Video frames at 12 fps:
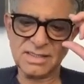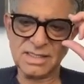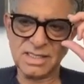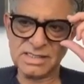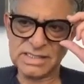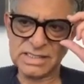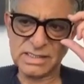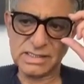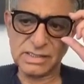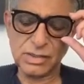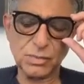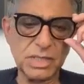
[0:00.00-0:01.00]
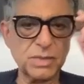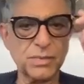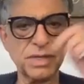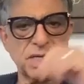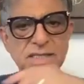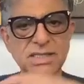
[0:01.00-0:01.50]
last year's Nobel
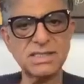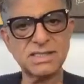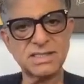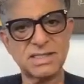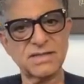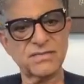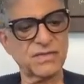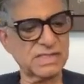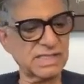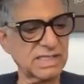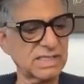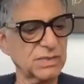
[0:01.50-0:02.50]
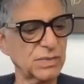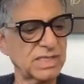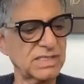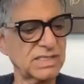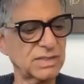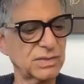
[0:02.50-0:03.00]
Prize in physics
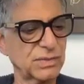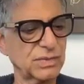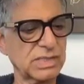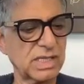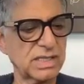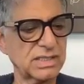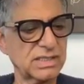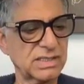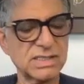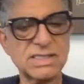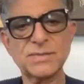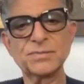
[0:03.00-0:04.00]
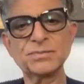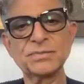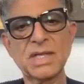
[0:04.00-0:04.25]
went to scientists